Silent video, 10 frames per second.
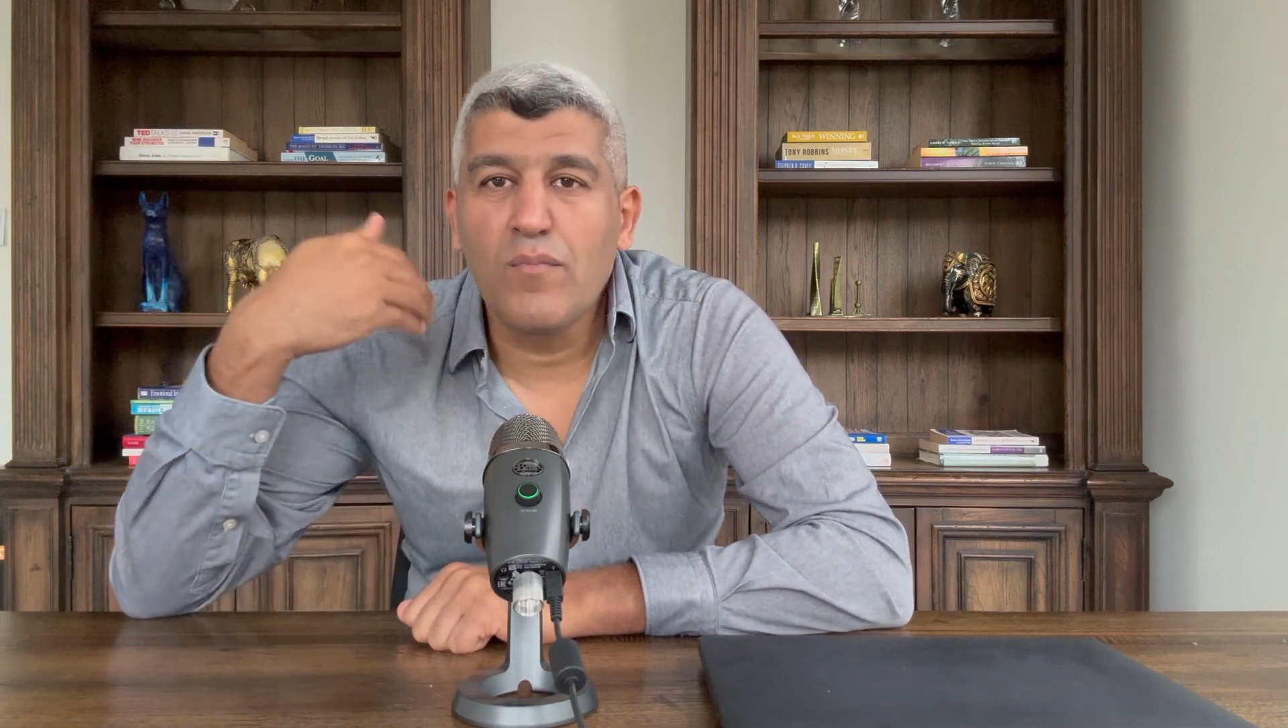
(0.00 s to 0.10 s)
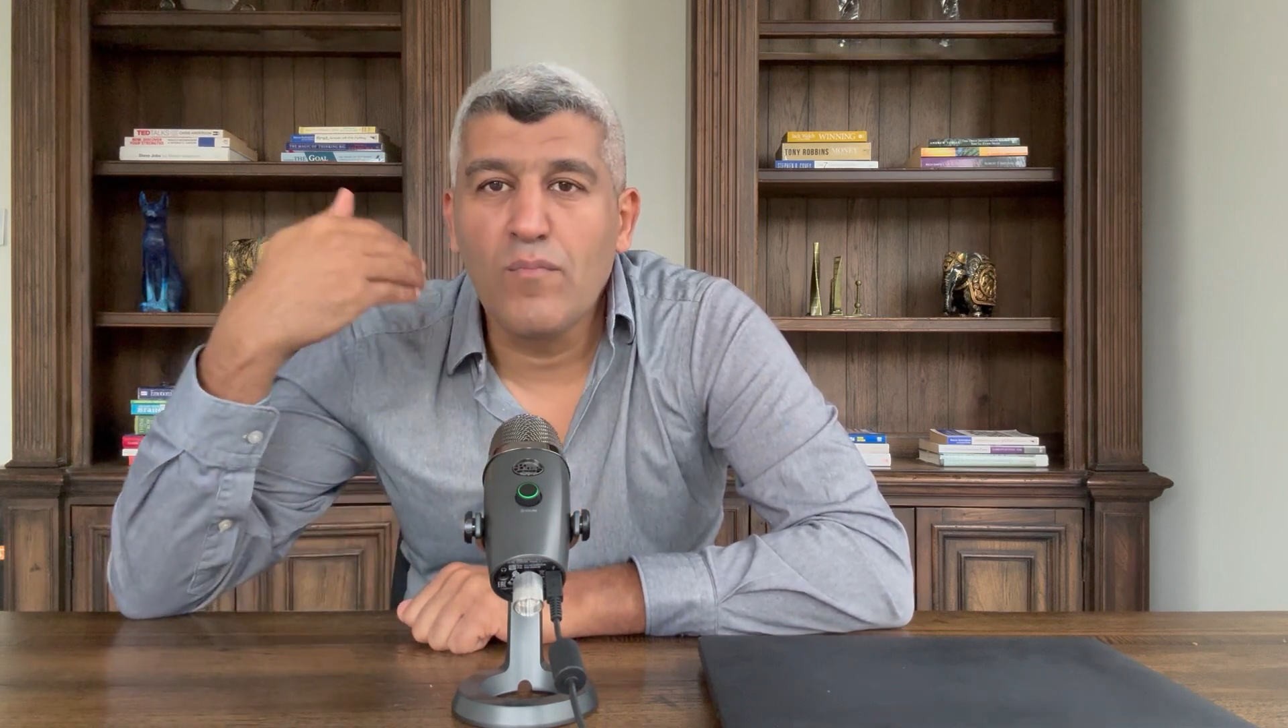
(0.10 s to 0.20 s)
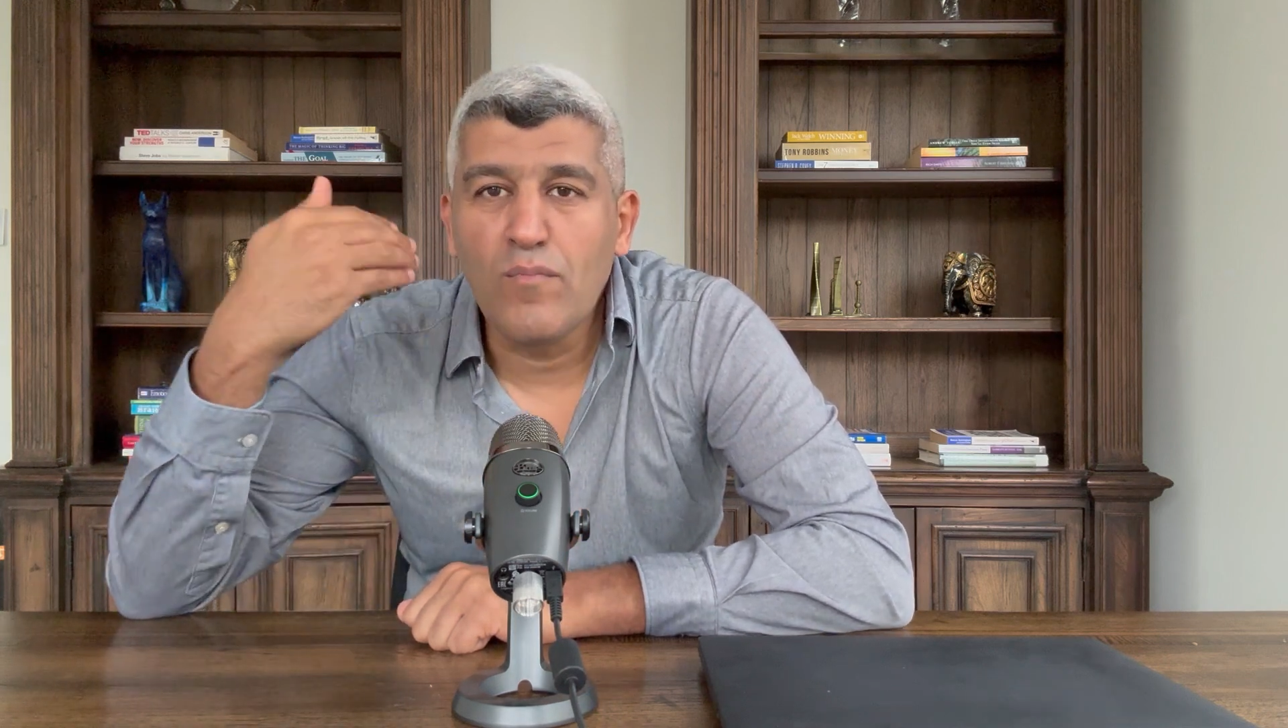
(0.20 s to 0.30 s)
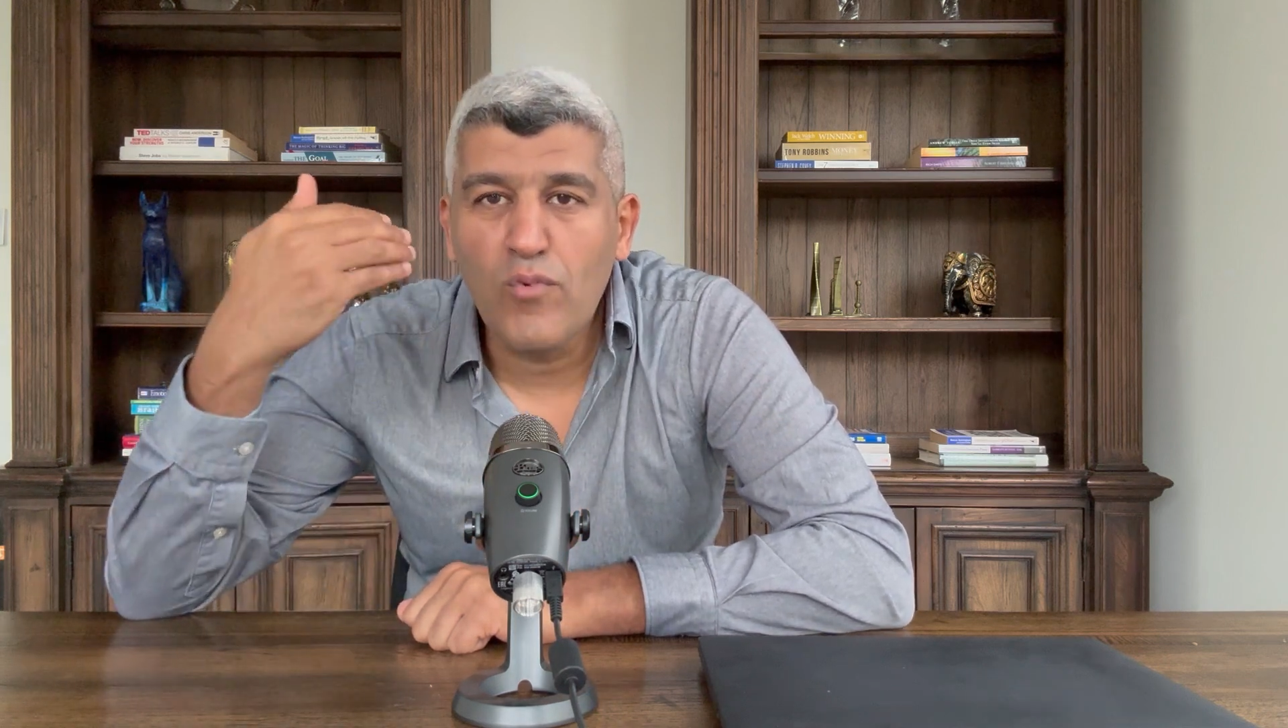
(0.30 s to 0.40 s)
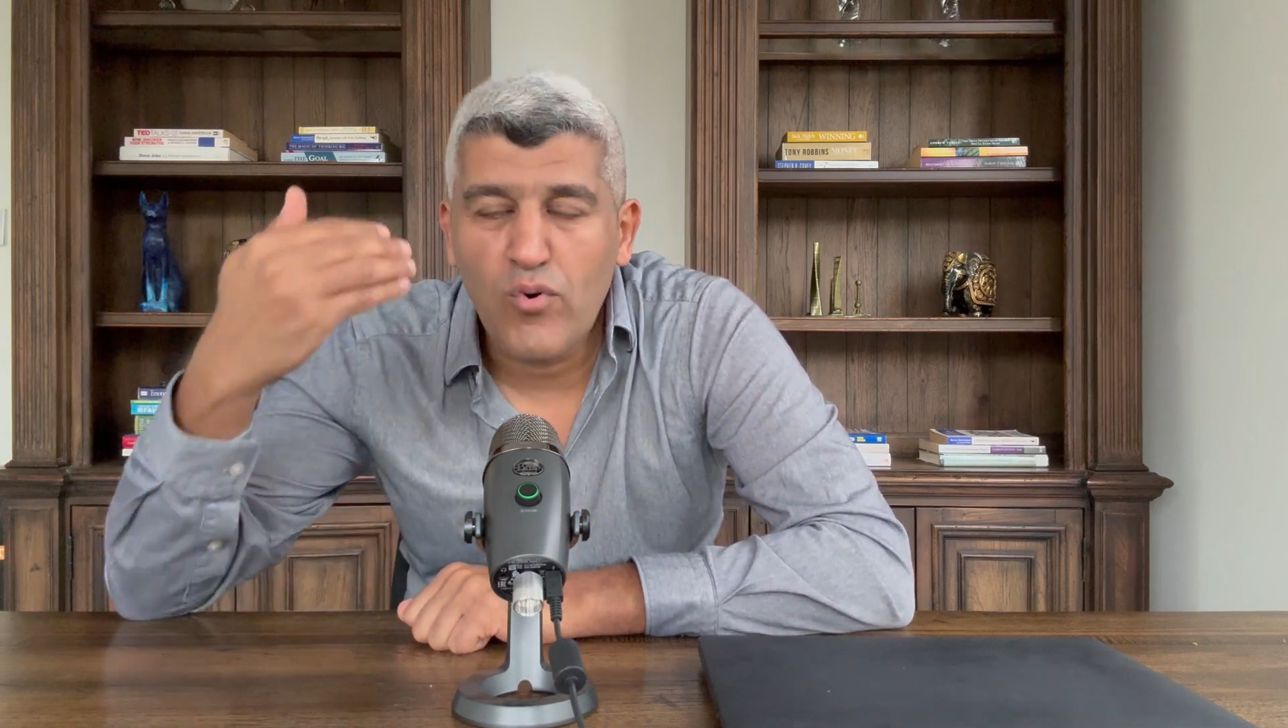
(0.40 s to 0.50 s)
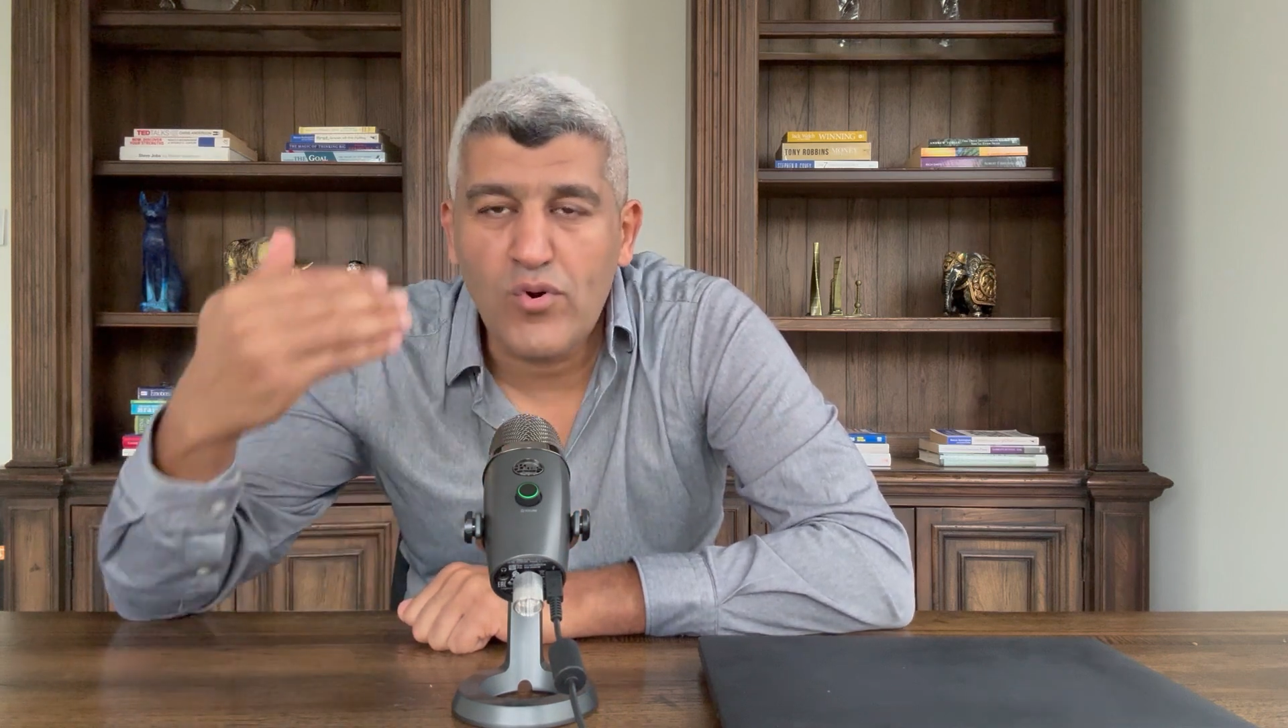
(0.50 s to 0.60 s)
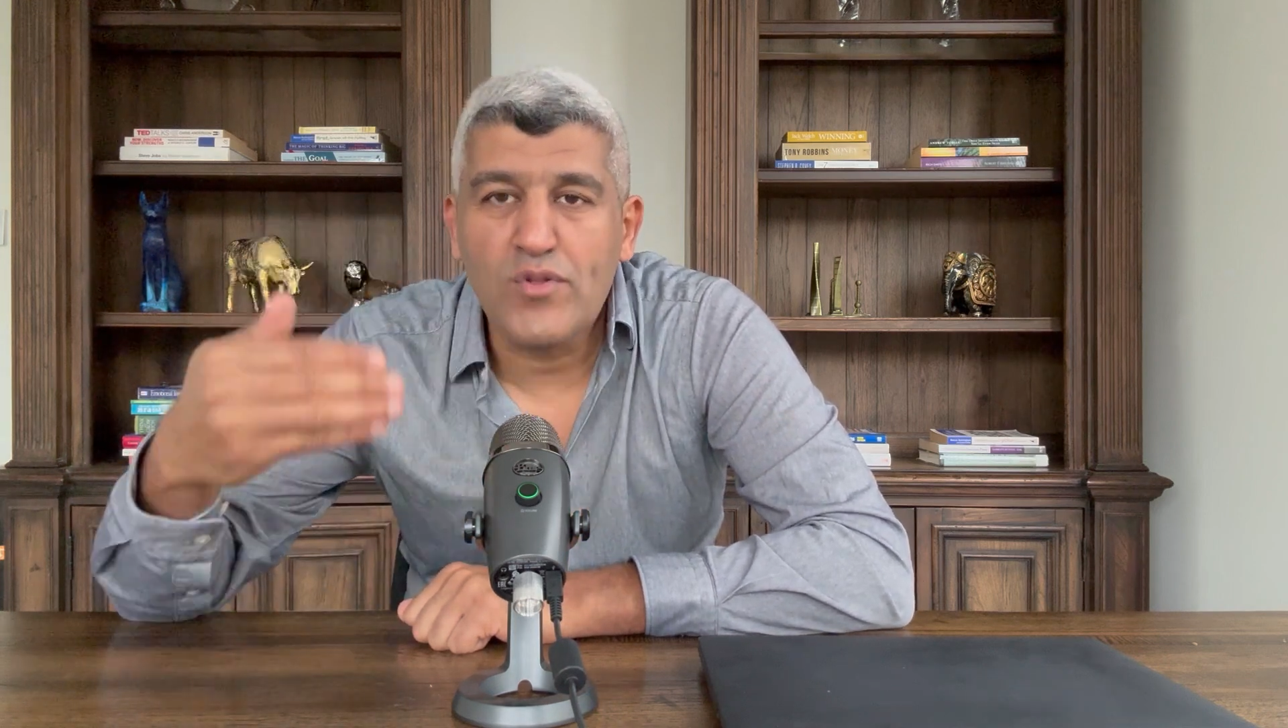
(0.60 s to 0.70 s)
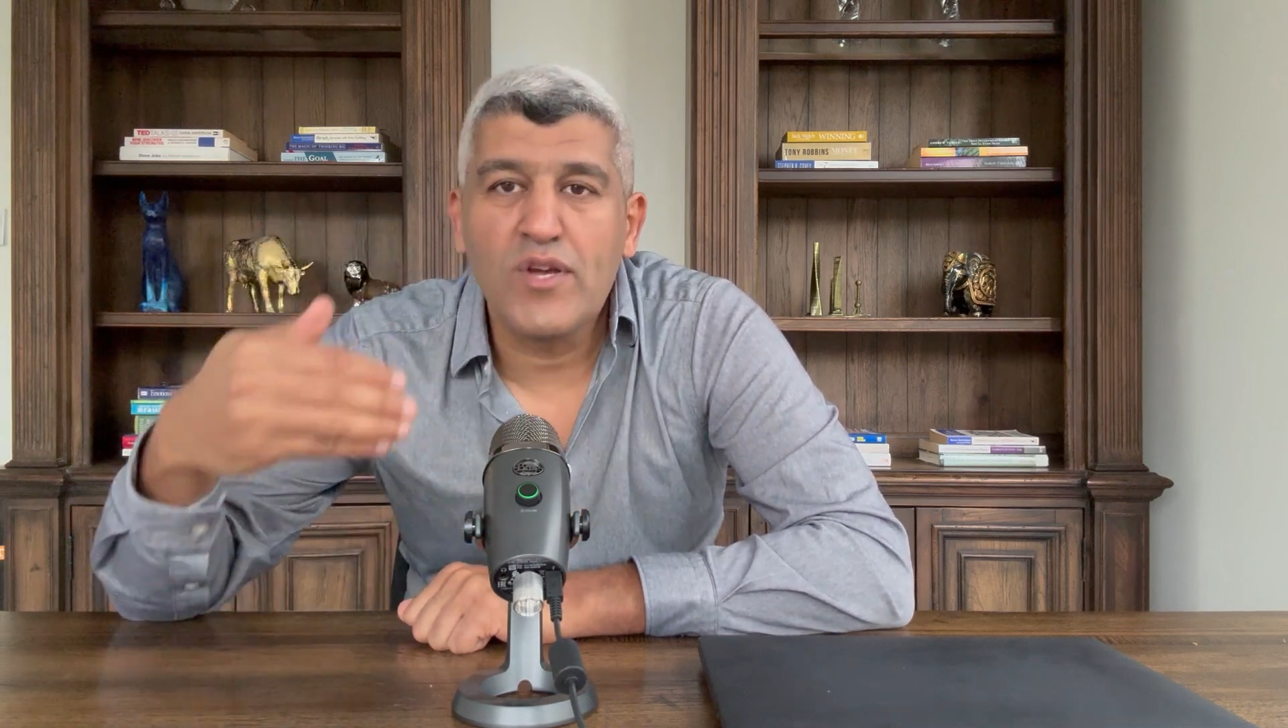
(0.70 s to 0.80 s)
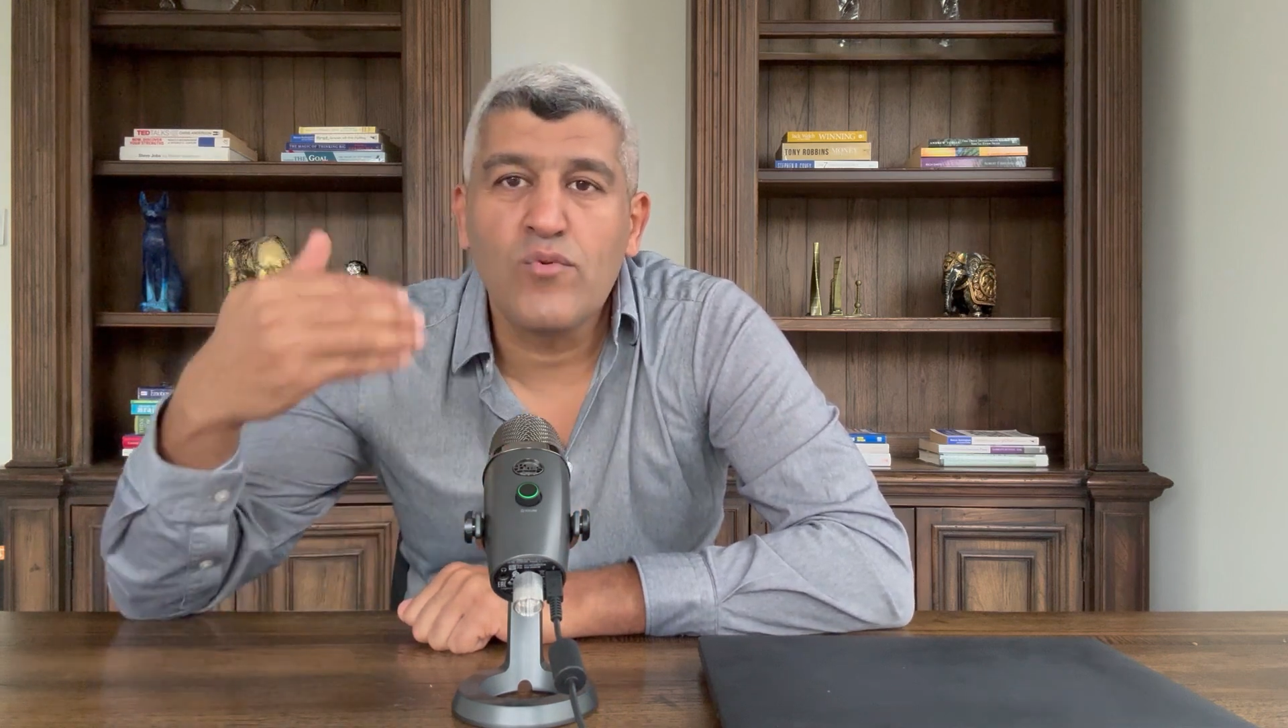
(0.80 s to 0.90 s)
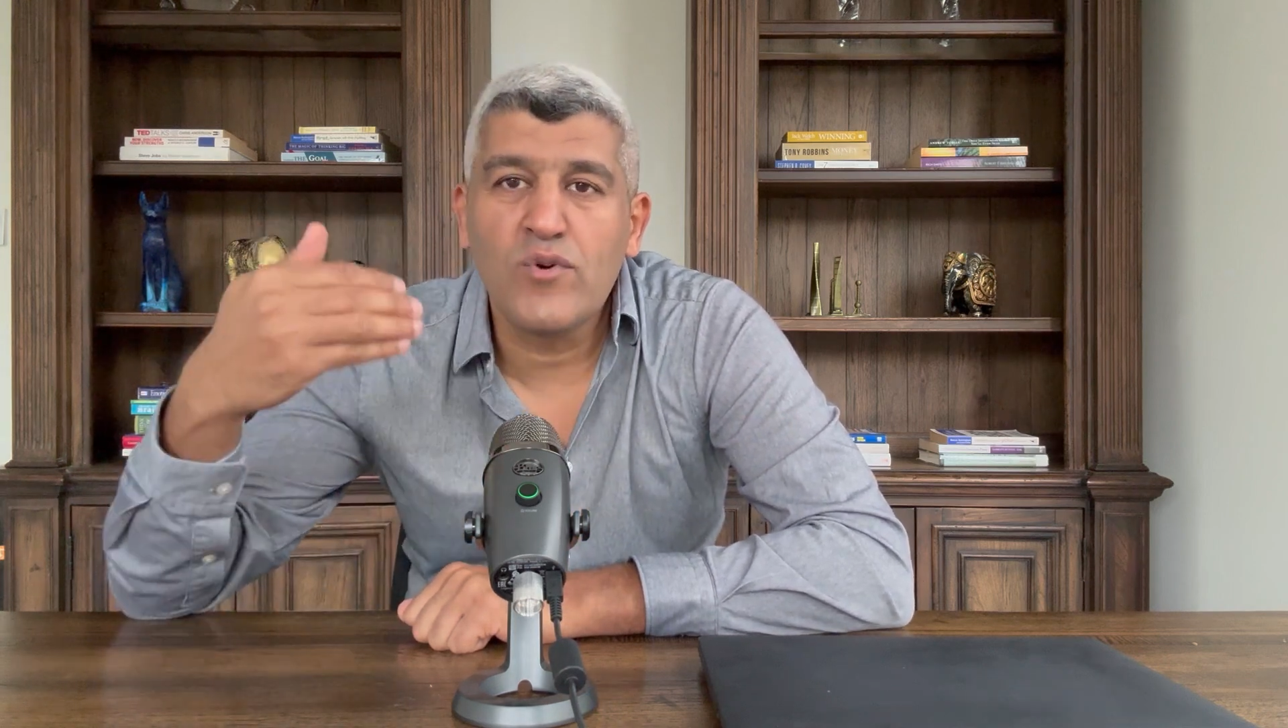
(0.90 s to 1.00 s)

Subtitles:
more than